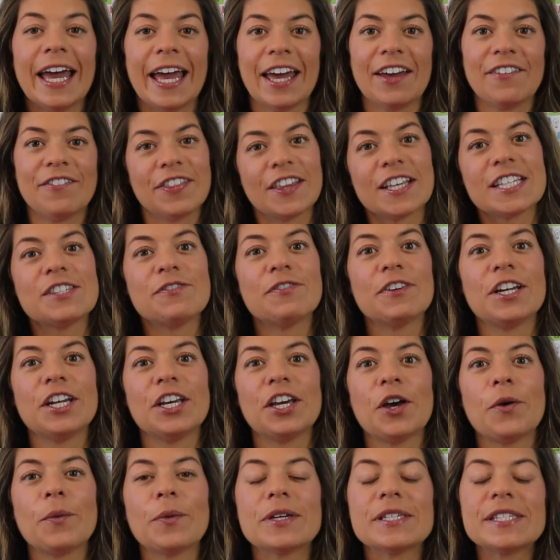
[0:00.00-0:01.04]
If this
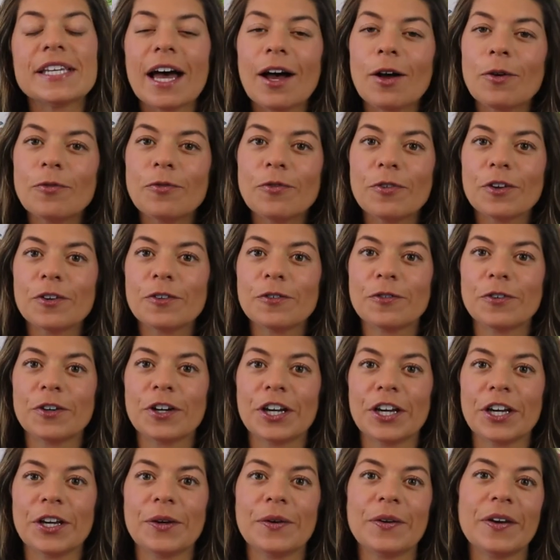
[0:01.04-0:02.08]
video was helpful for
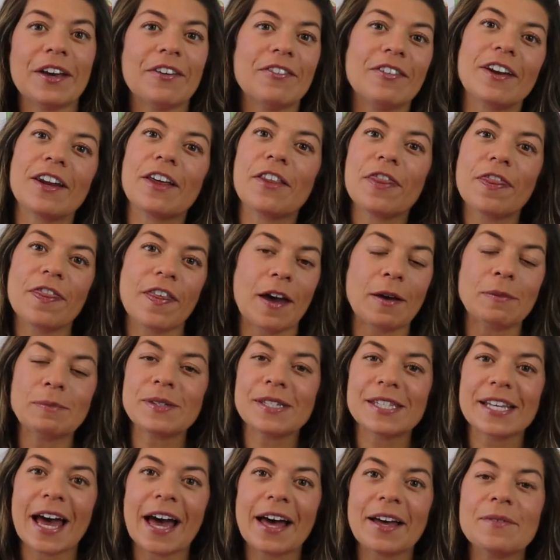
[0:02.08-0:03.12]
you, give it a
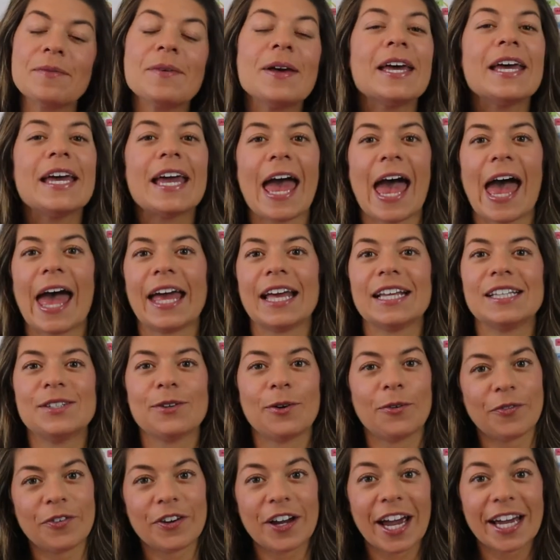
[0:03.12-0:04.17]
thumbs up and
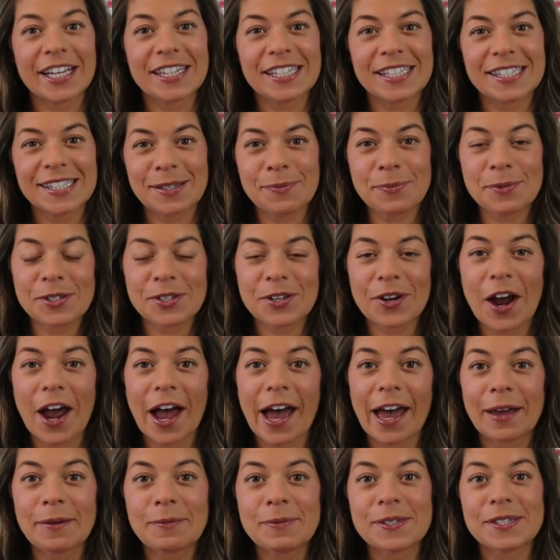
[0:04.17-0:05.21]
don't forget to
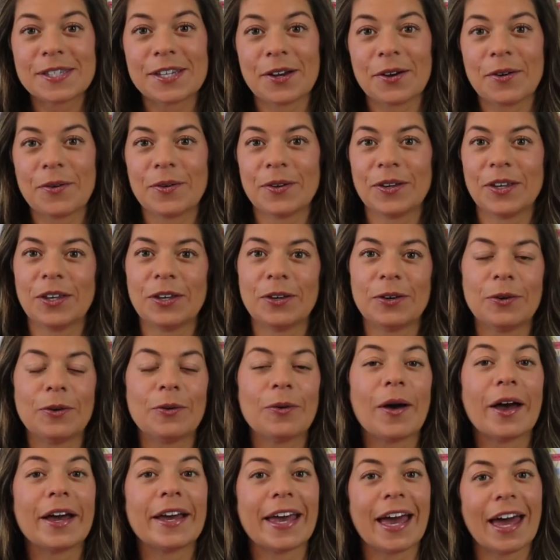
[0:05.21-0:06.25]
subscribe so
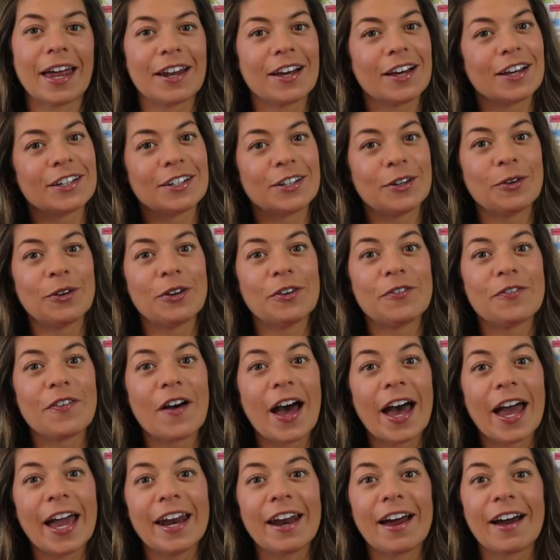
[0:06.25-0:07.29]
you get
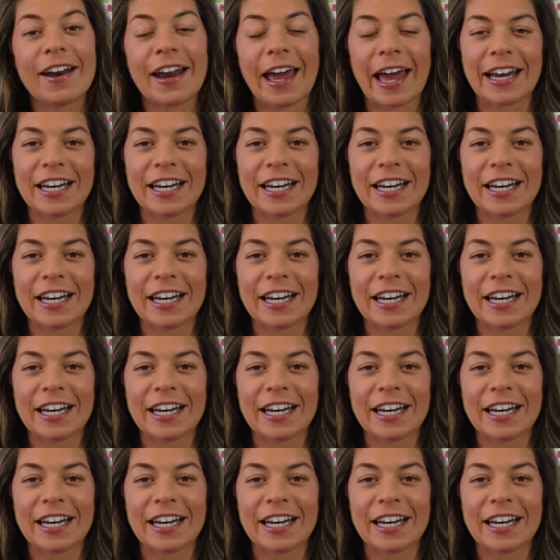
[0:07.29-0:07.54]
notified on